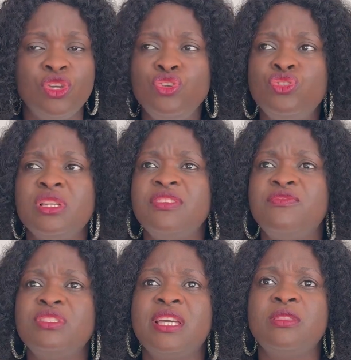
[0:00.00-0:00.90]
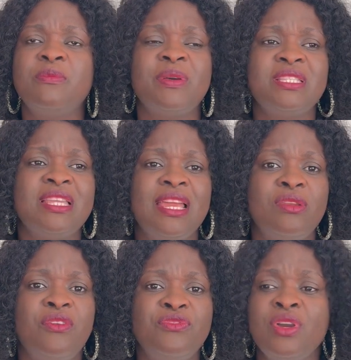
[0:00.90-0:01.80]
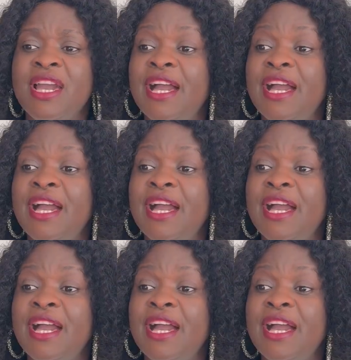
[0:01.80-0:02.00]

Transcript: You don't even tell the person I love you,